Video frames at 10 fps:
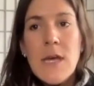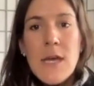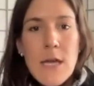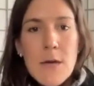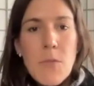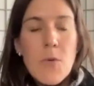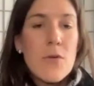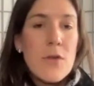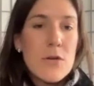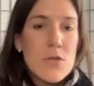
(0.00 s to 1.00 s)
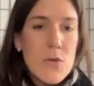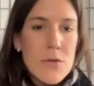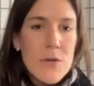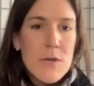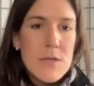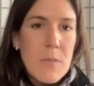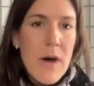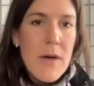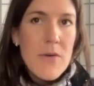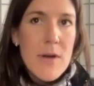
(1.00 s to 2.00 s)
hip or their shoulder is
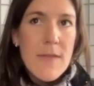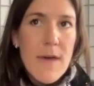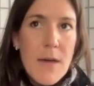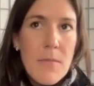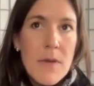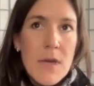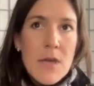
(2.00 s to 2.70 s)
bothering them,